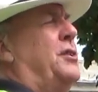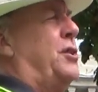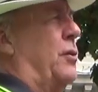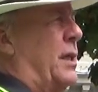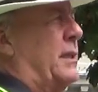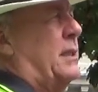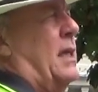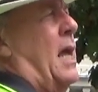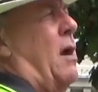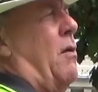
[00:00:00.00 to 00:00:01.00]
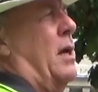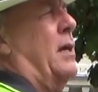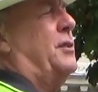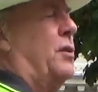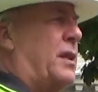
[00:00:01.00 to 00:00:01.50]
to this area,
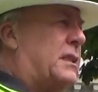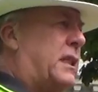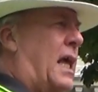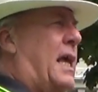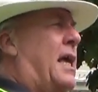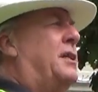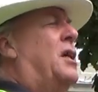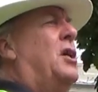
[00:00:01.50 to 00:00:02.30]
to this land,